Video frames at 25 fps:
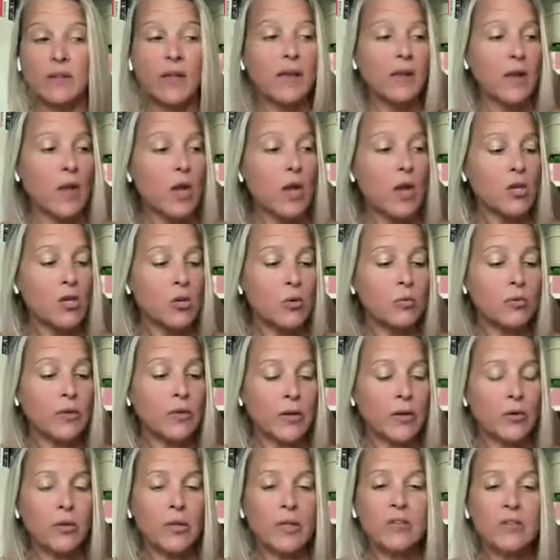Like you
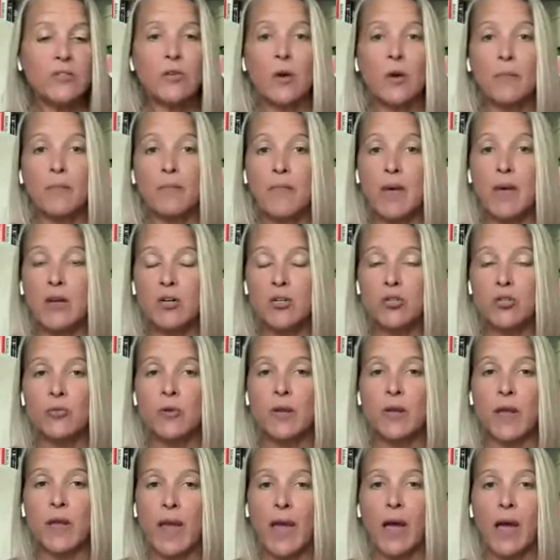literally start
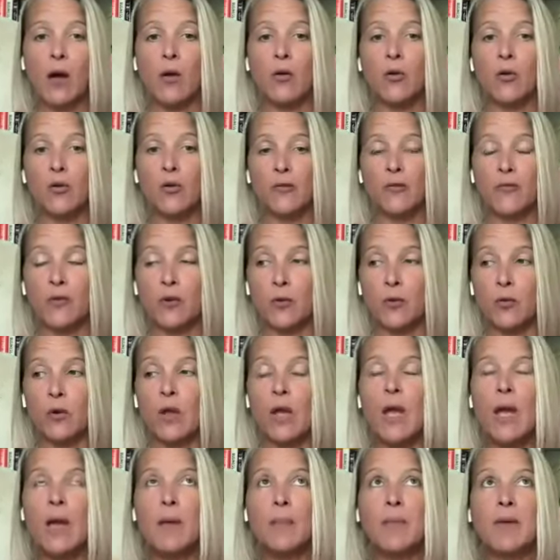measuring out your food
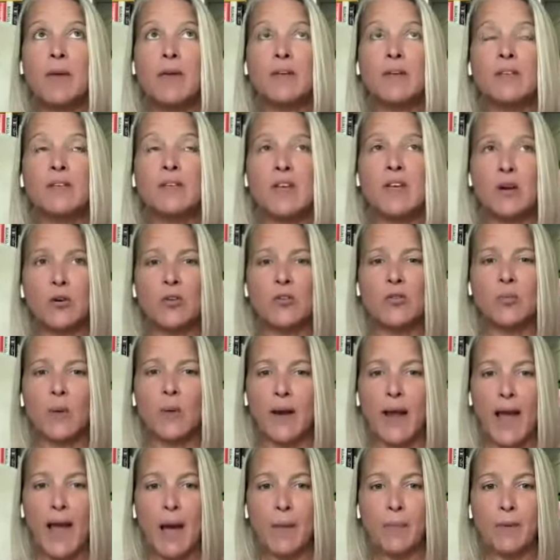because here's
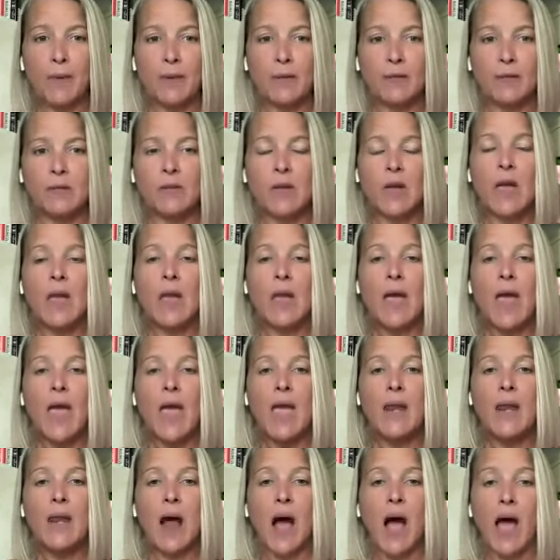what happens.
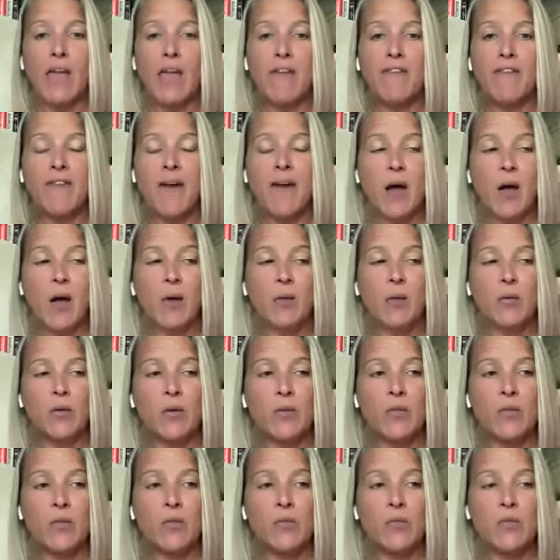And I found
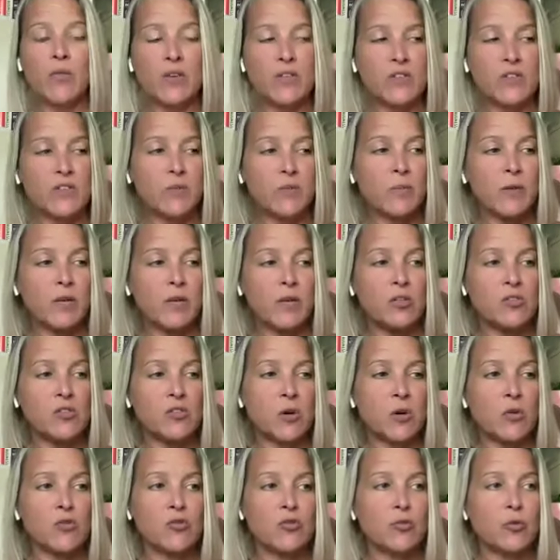this to be
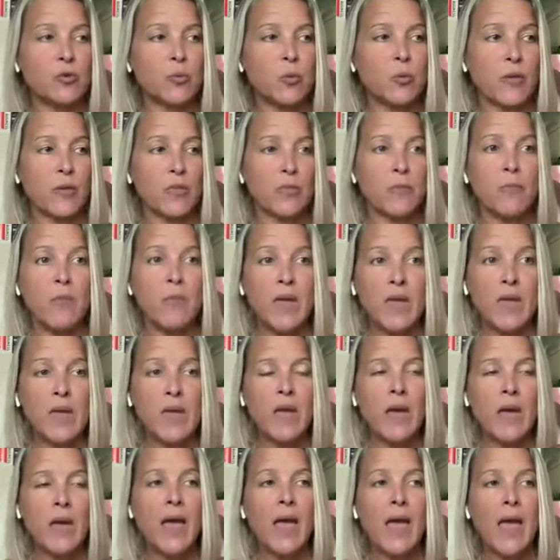so true with
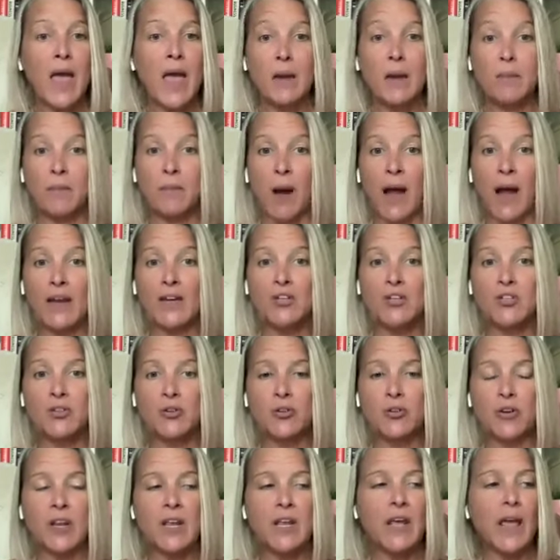me and my
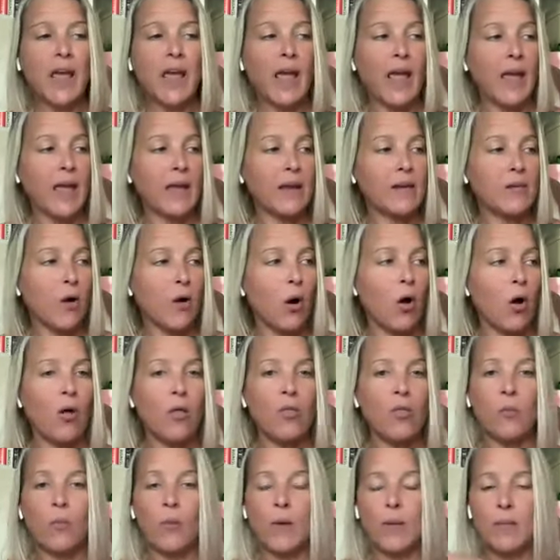journey and
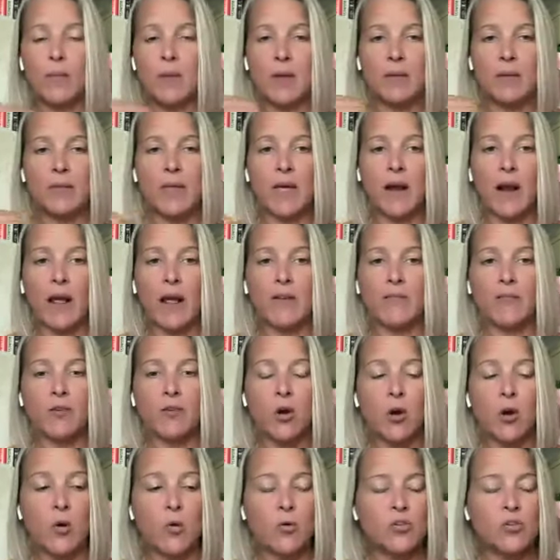all the women that I've
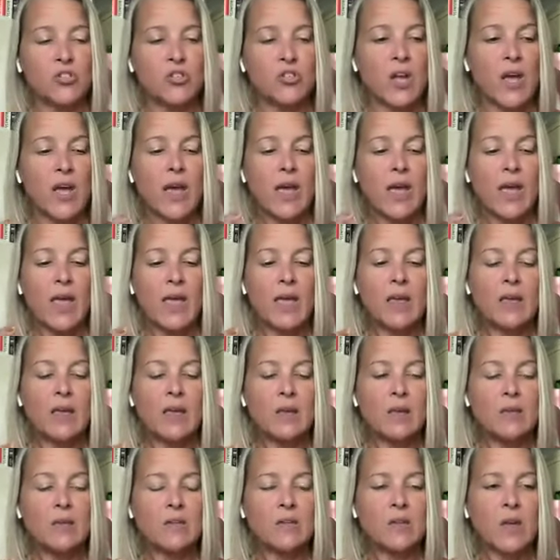coached
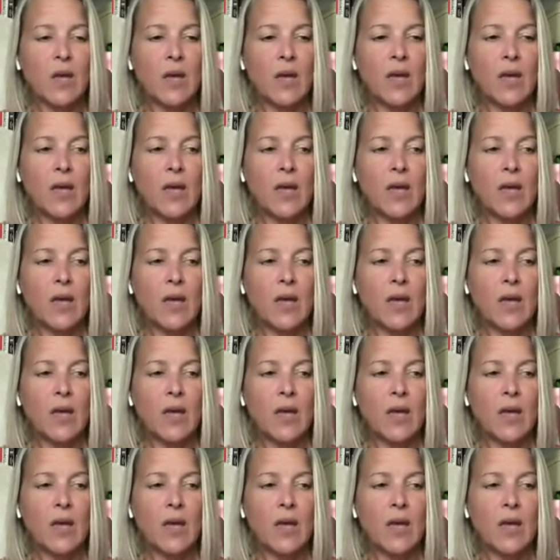is